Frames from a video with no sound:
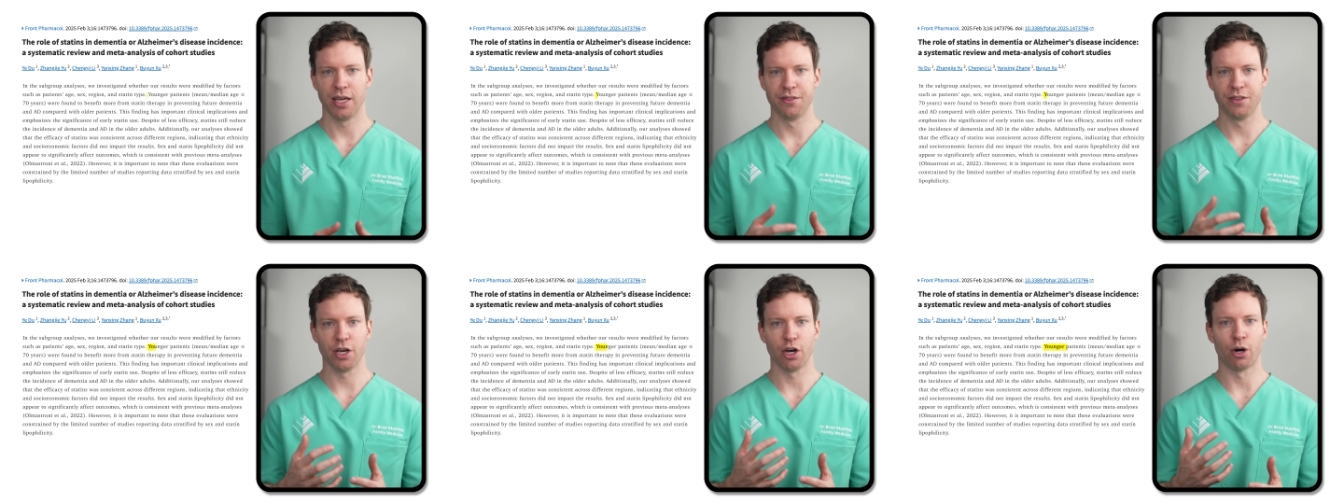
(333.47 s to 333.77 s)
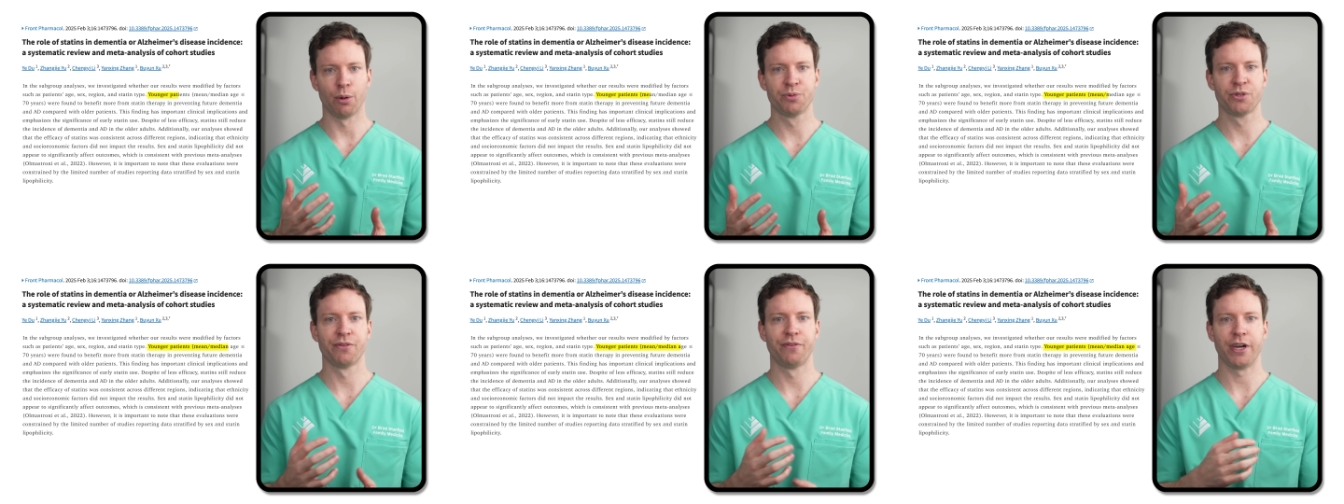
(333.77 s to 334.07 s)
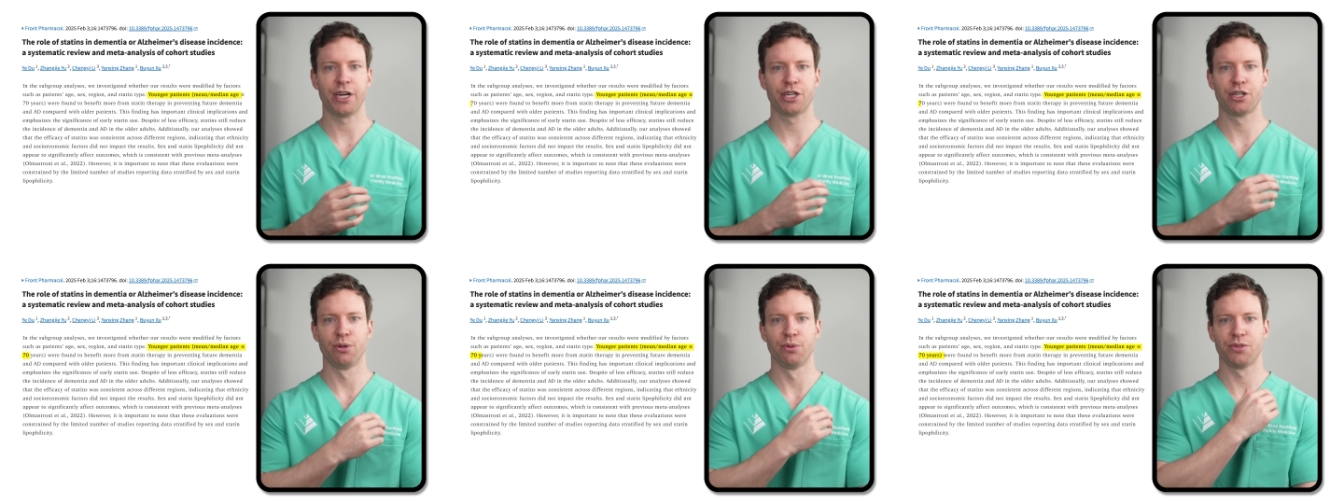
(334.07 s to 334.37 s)
In the
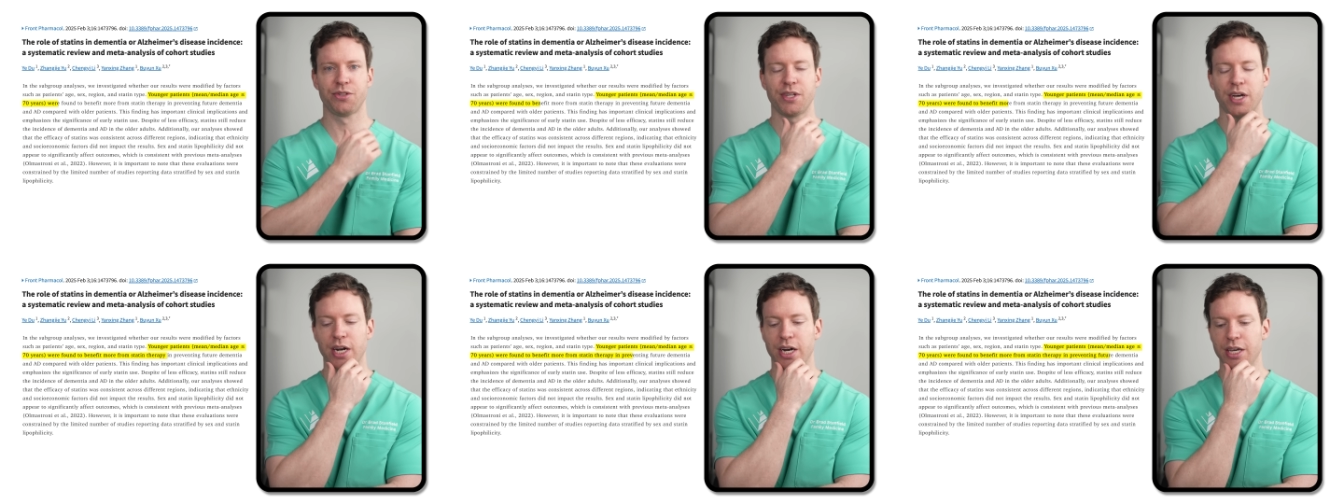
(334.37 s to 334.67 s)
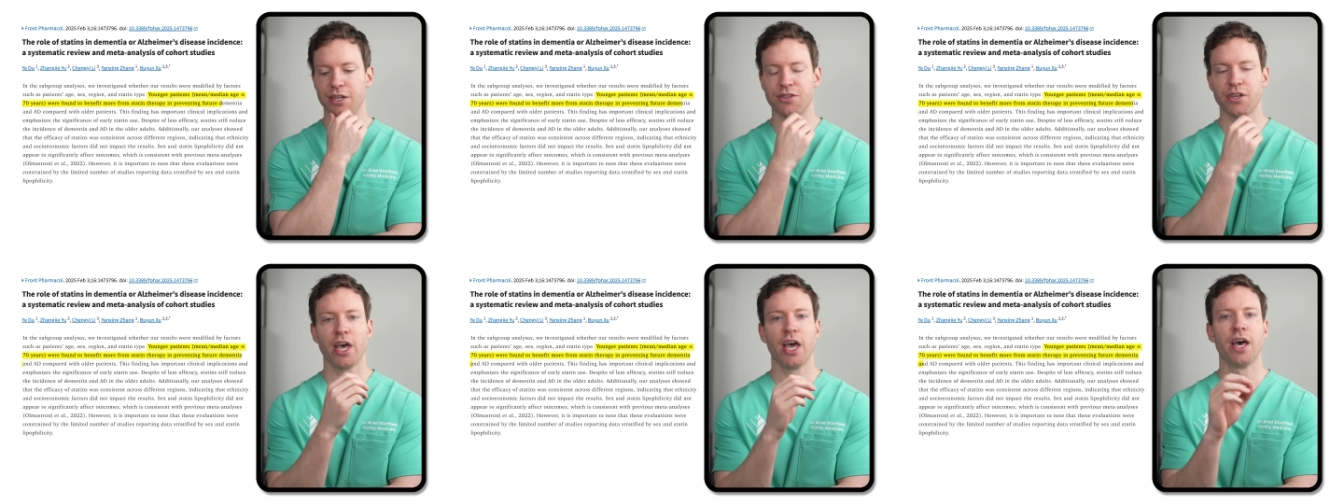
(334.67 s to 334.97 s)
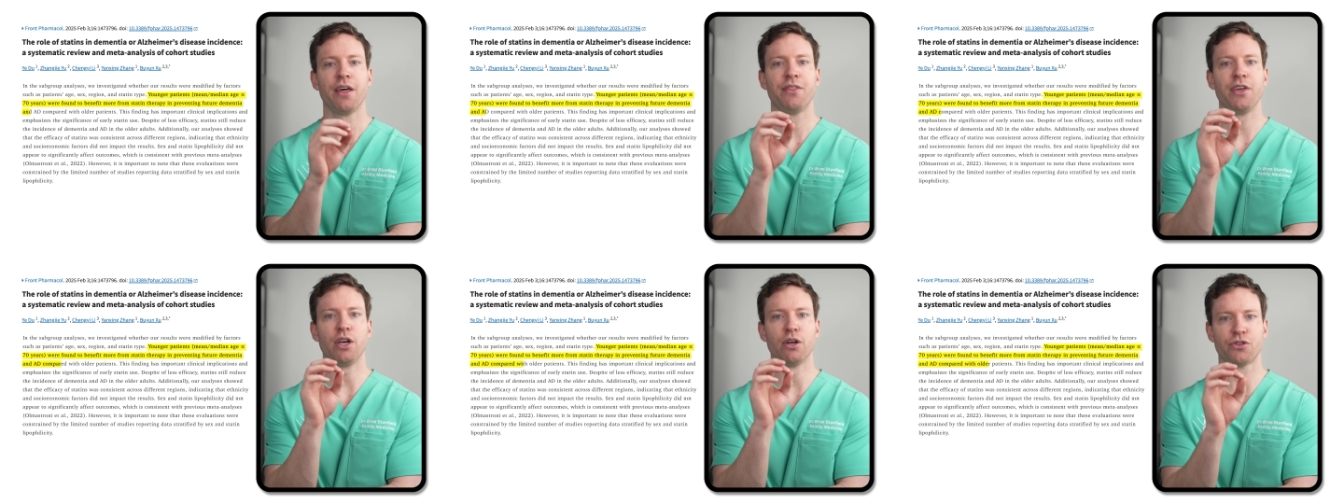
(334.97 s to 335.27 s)
observational studies,
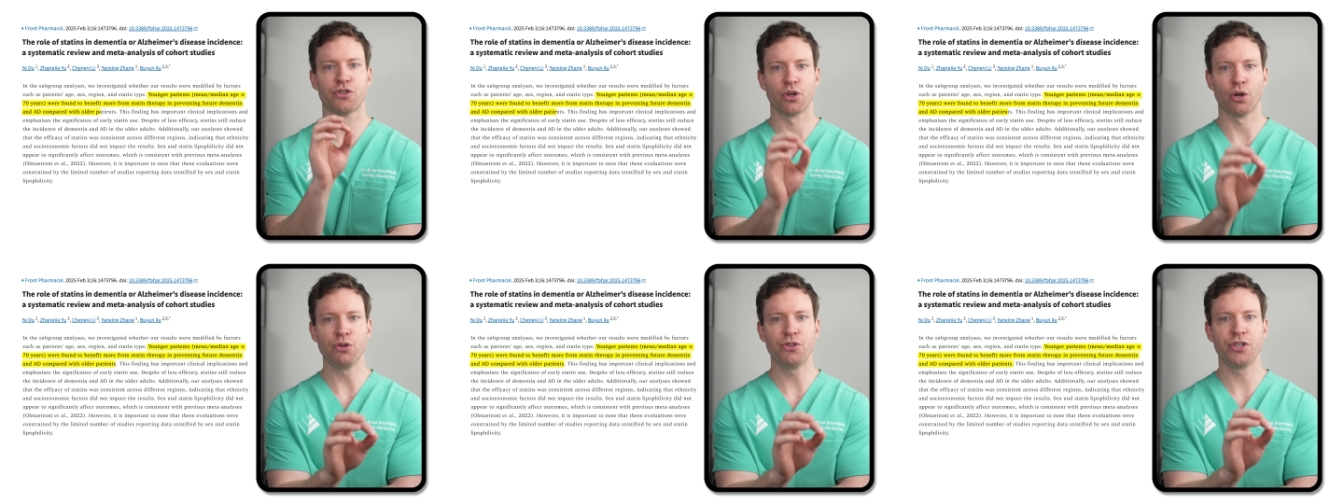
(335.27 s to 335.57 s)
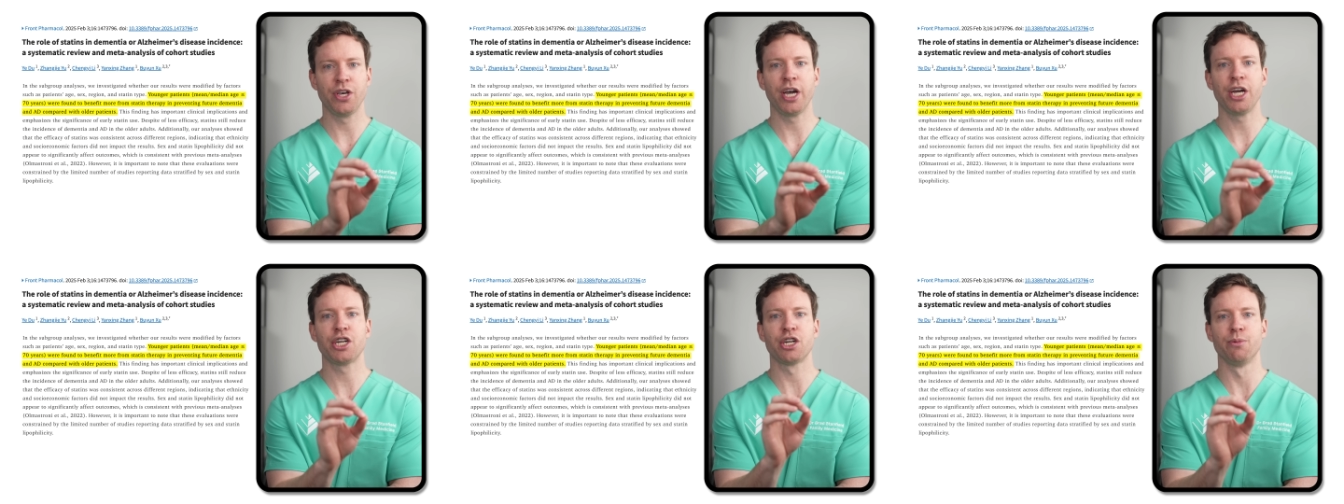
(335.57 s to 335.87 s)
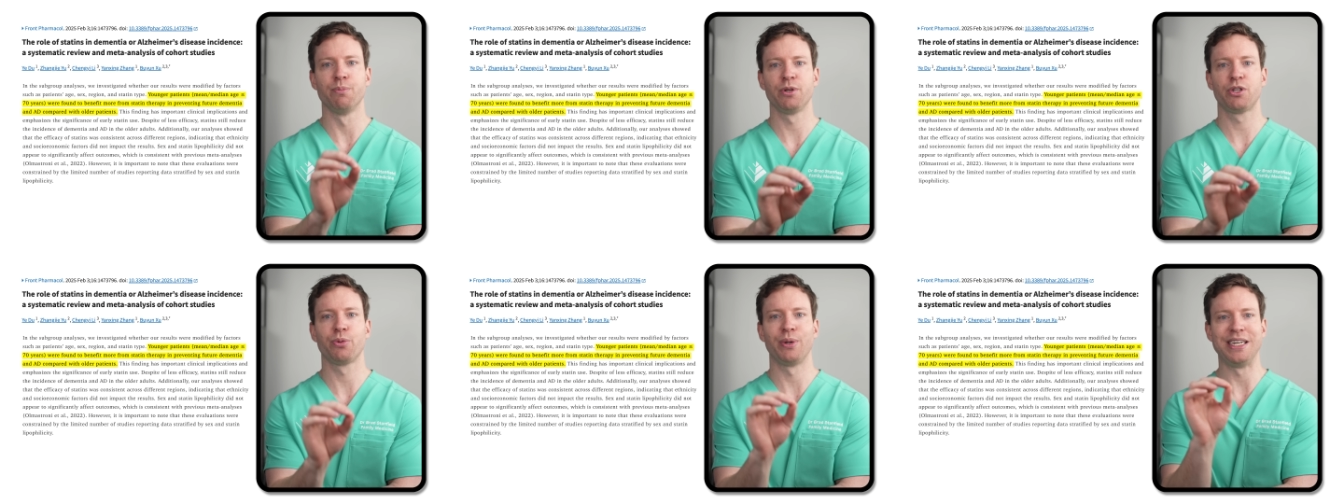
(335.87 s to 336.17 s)
the
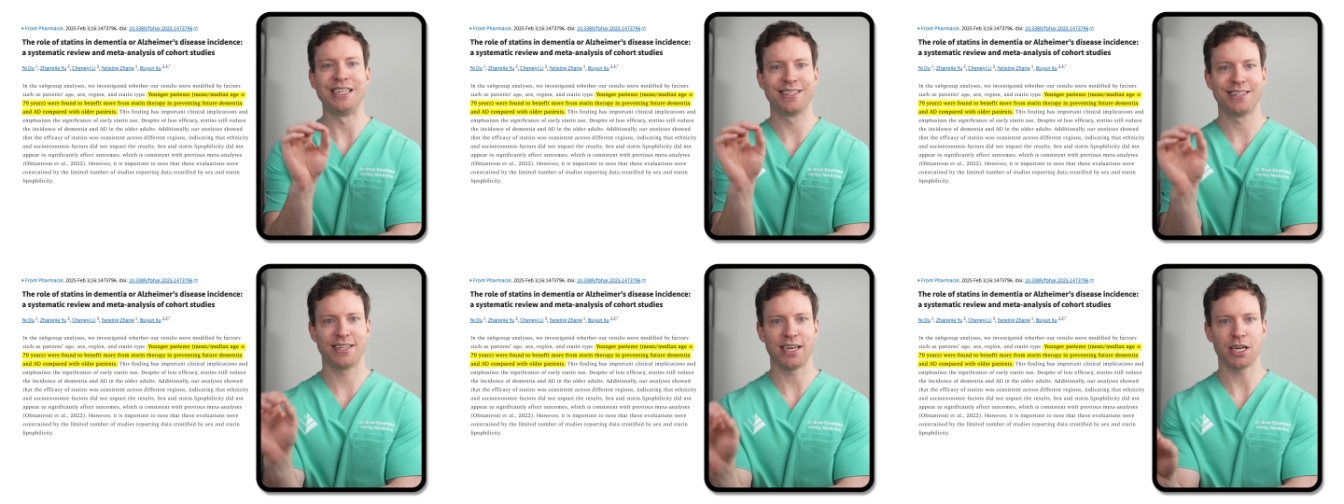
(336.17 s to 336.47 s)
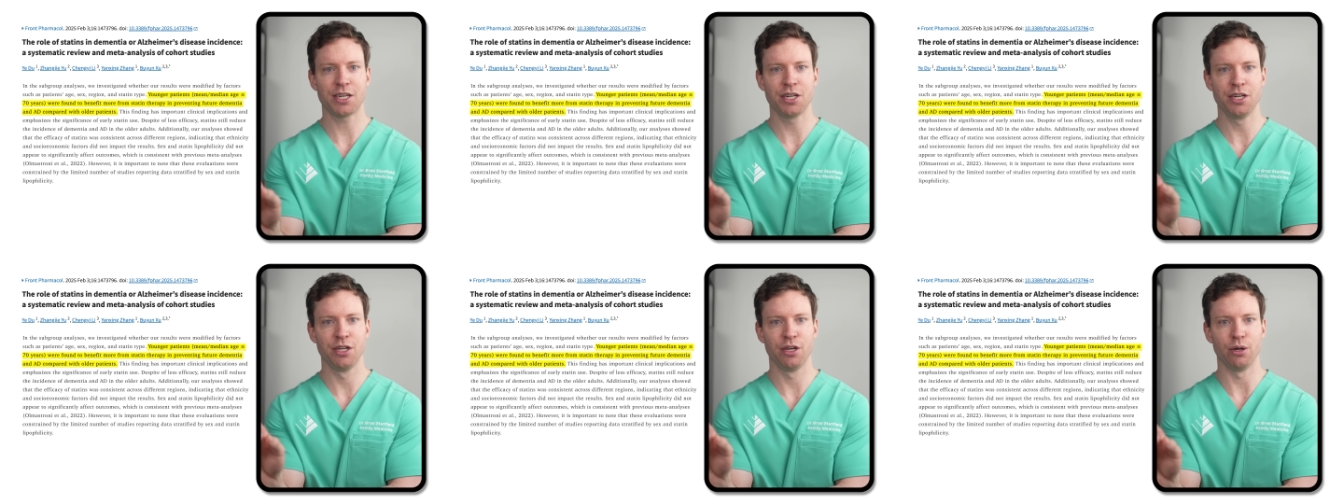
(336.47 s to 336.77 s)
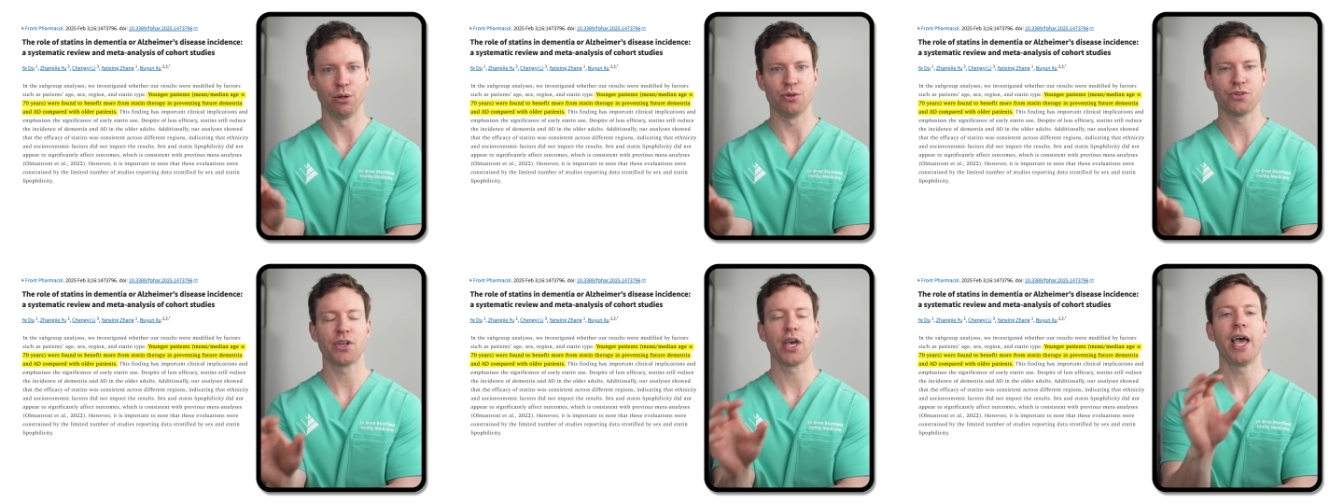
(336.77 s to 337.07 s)
association between statin
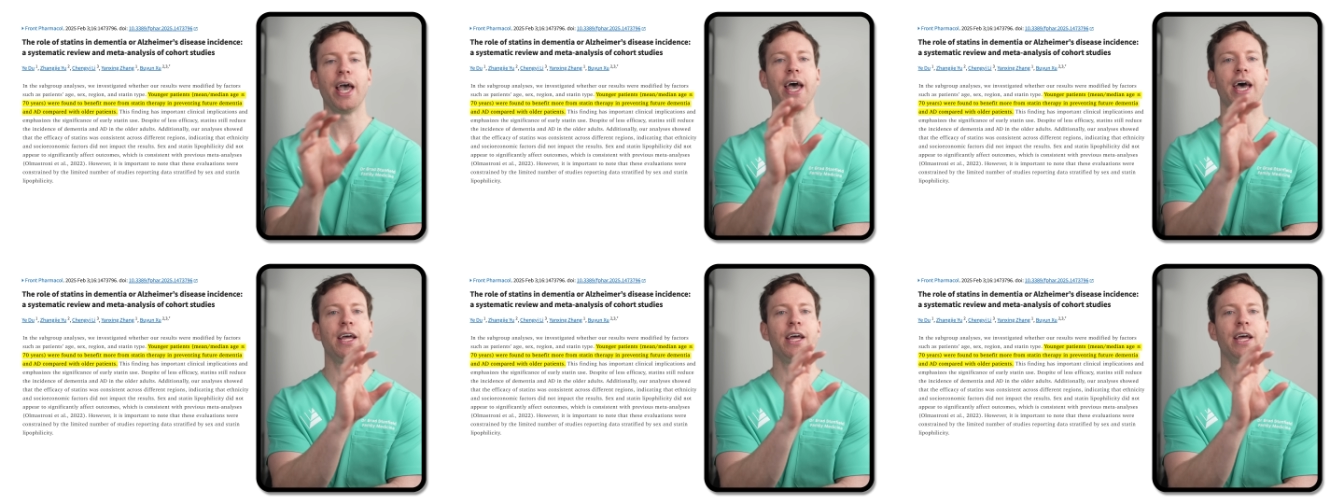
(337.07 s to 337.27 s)
use